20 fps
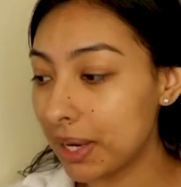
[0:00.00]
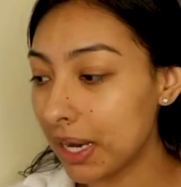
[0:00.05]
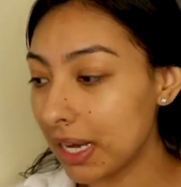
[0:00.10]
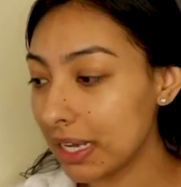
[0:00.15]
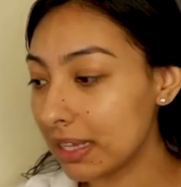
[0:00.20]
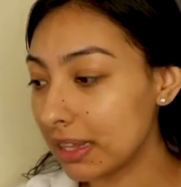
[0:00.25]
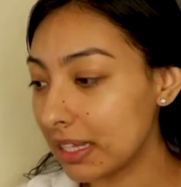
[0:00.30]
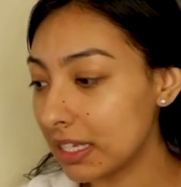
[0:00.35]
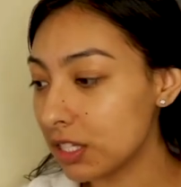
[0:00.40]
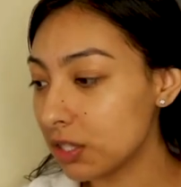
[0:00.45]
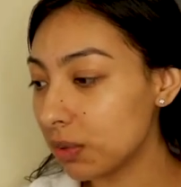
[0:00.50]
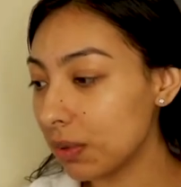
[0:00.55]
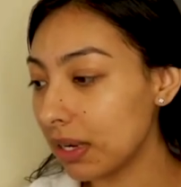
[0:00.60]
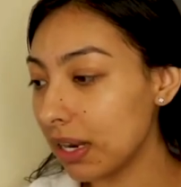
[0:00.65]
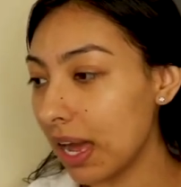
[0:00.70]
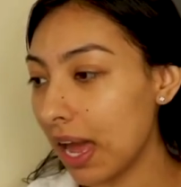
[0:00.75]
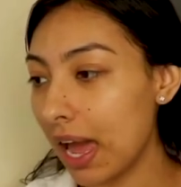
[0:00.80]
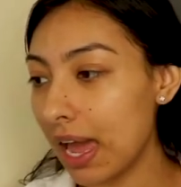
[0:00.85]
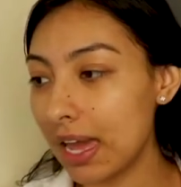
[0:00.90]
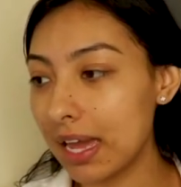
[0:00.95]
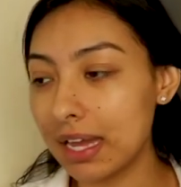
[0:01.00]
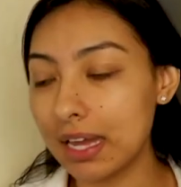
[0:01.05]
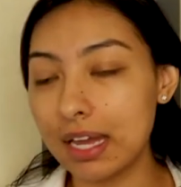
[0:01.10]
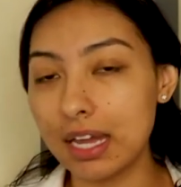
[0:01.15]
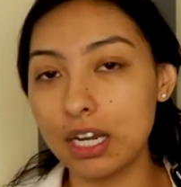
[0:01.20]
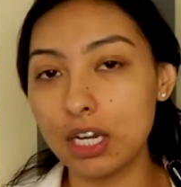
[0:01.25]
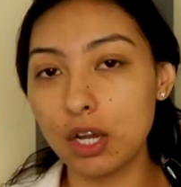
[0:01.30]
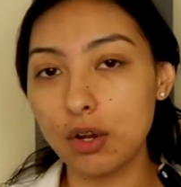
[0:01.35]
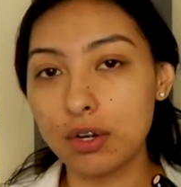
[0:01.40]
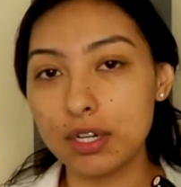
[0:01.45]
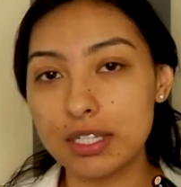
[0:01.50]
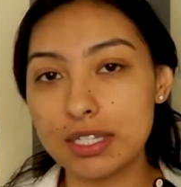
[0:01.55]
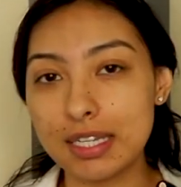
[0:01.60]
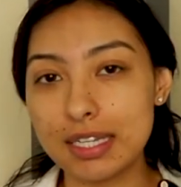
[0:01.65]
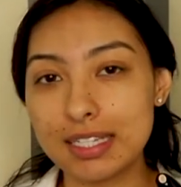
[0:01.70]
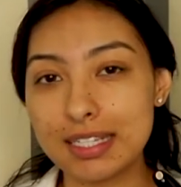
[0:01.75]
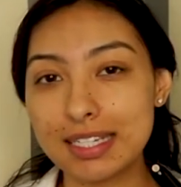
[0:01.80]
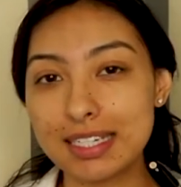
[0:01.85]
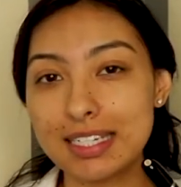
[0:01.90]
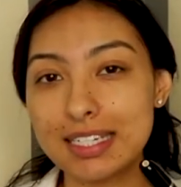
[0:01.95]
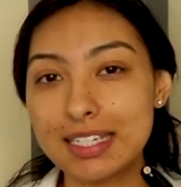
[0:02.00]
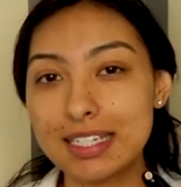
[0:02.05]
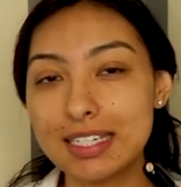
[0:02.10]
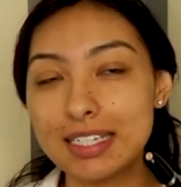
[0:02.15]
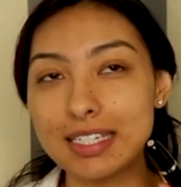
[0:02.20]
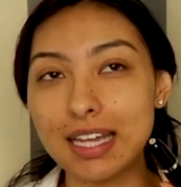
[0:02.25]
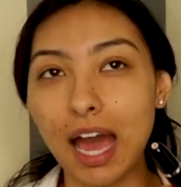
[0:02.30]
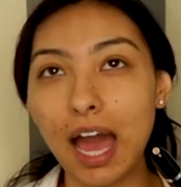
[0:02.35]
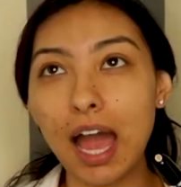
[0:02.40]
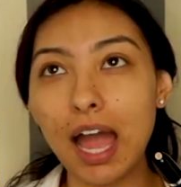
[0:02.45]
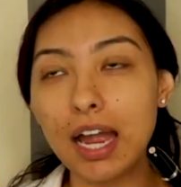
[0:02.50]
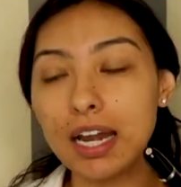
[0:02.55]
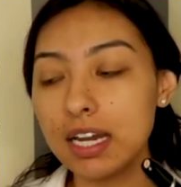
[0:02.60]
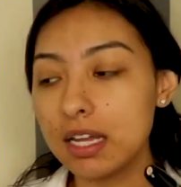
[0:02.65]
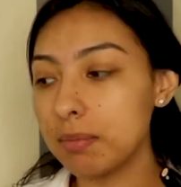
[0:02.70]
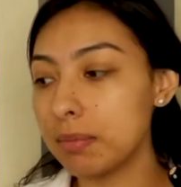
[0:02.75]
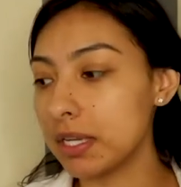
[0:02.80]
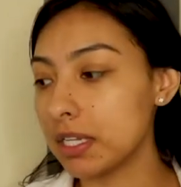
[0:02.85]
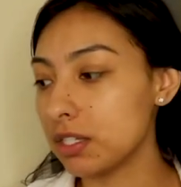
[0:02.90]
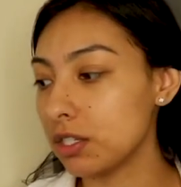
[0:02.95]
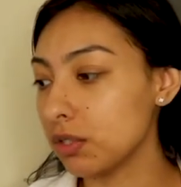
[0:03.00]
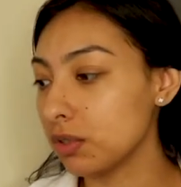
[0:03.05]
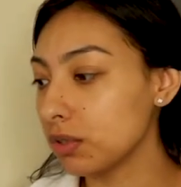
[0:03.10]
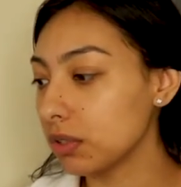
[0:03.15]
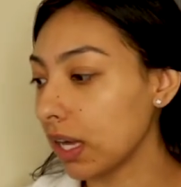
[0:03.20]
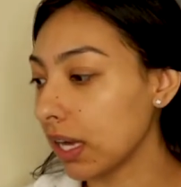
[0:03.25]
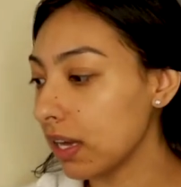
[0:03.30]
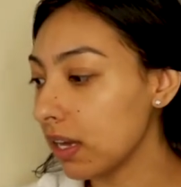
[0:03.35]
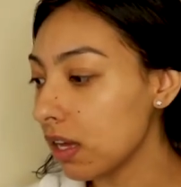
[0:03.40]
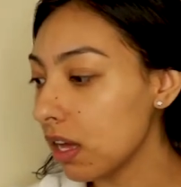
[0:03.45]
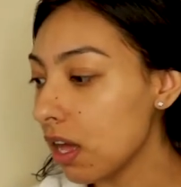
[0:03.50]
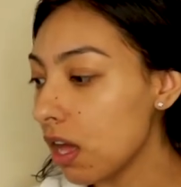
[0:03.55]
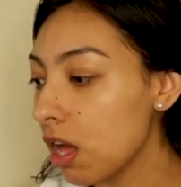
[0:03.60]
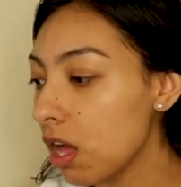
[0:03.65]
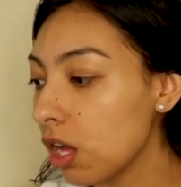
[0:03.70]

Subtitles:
but this one I noticed is a tiny bit too light.